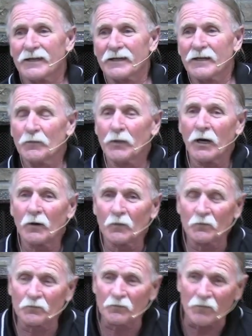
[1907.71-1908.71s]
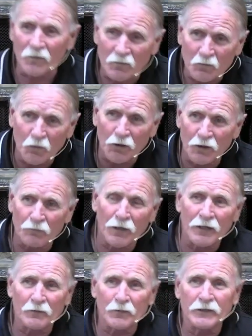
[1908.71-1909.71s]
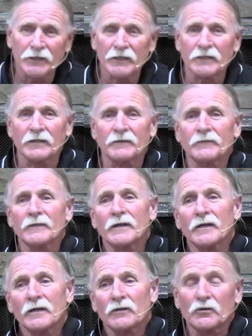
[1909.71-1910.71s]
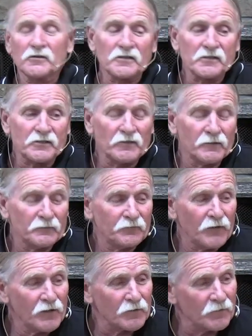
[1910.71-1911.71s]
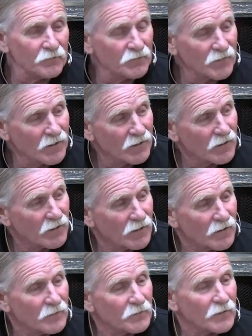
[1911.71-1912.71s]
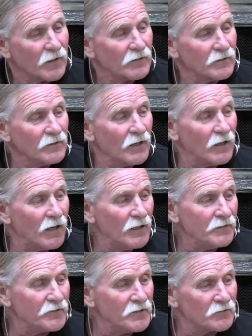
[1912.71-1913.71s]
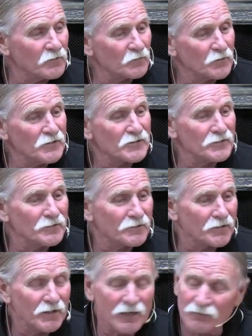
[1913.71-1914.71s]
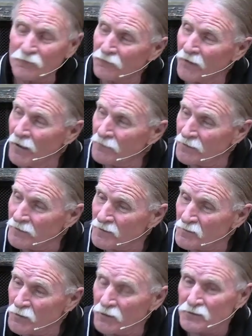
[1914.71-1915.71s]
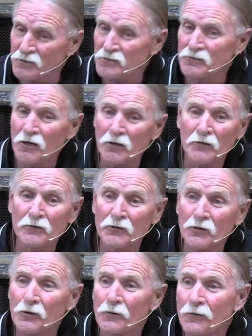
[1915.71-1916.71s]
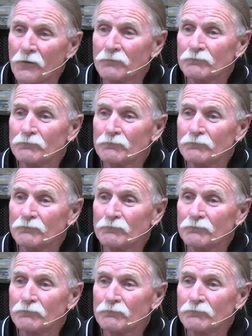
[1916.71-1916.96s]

about where it might have been hidden. Of course, they still haven't found it. Now, I think the reason that they haven't found it is because it's not on the earth.